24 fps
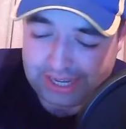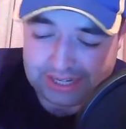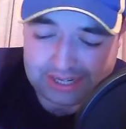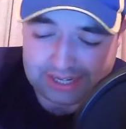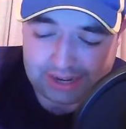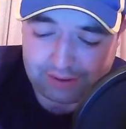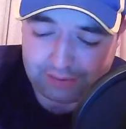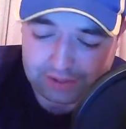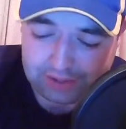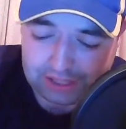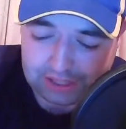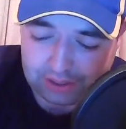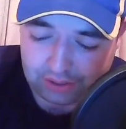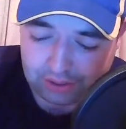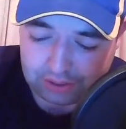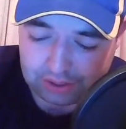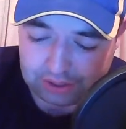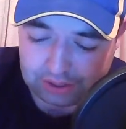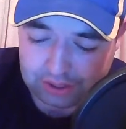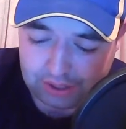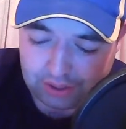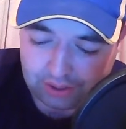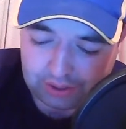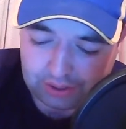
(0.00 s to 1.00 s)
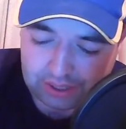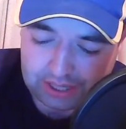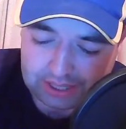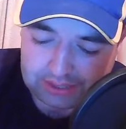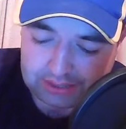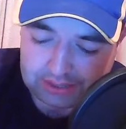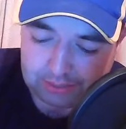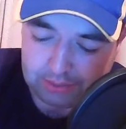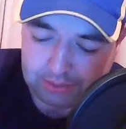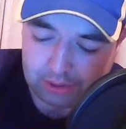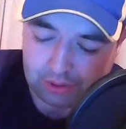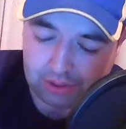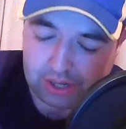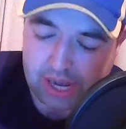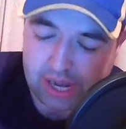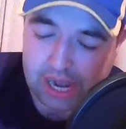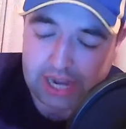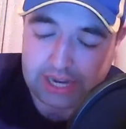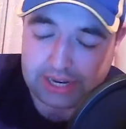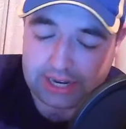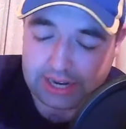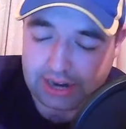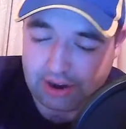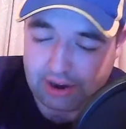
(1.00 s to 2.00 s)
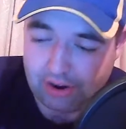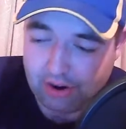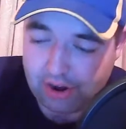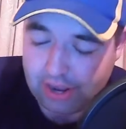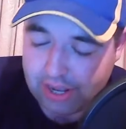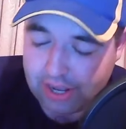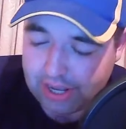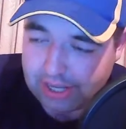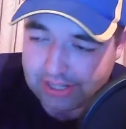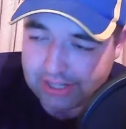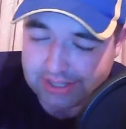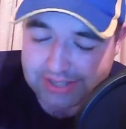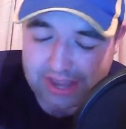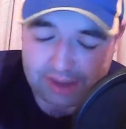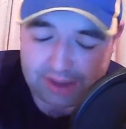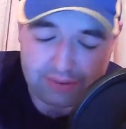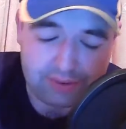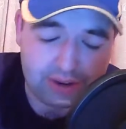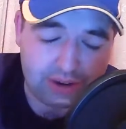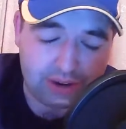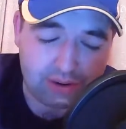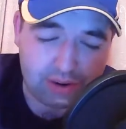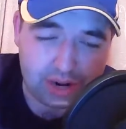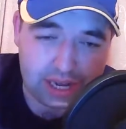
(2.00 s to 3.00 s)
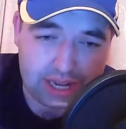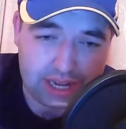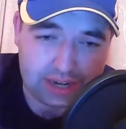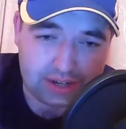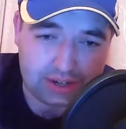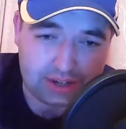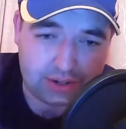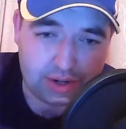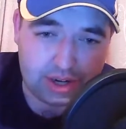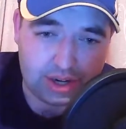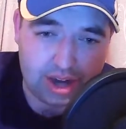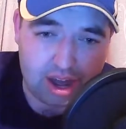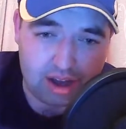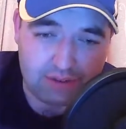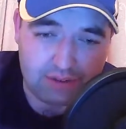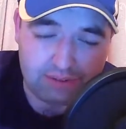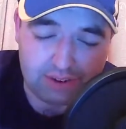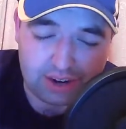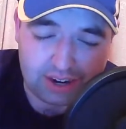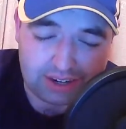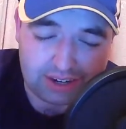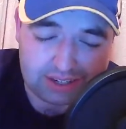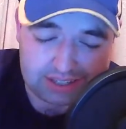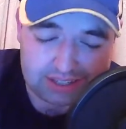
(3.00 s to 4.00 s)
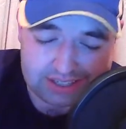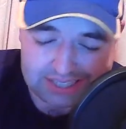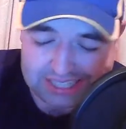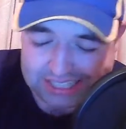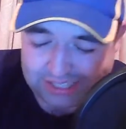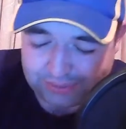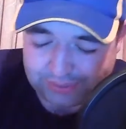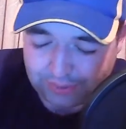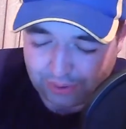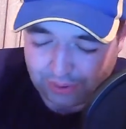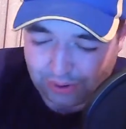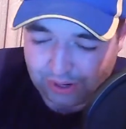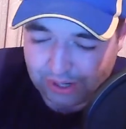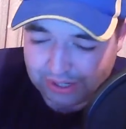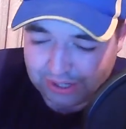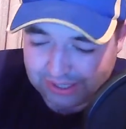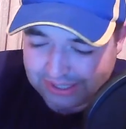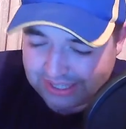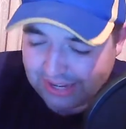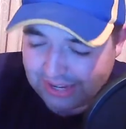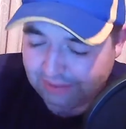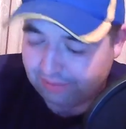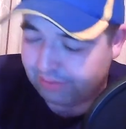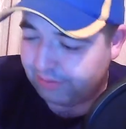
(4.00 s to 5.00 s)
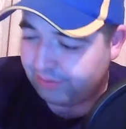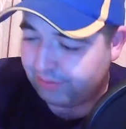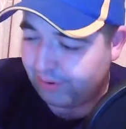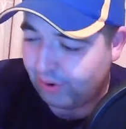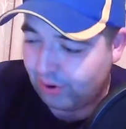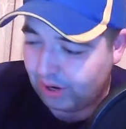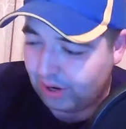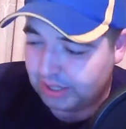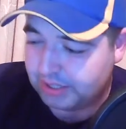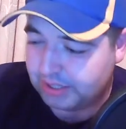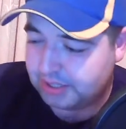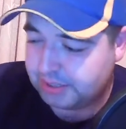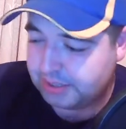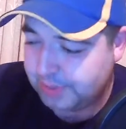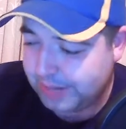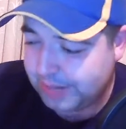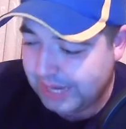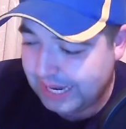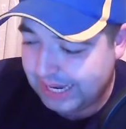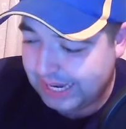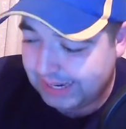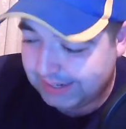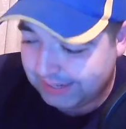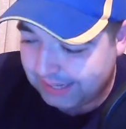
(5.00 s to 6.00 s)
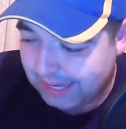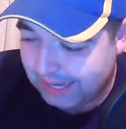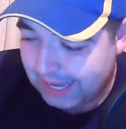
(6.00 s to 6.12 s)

Definitely looking at the bloodline there, it's definitely related to an awful lot of 6 furlong, 7 furlong speed.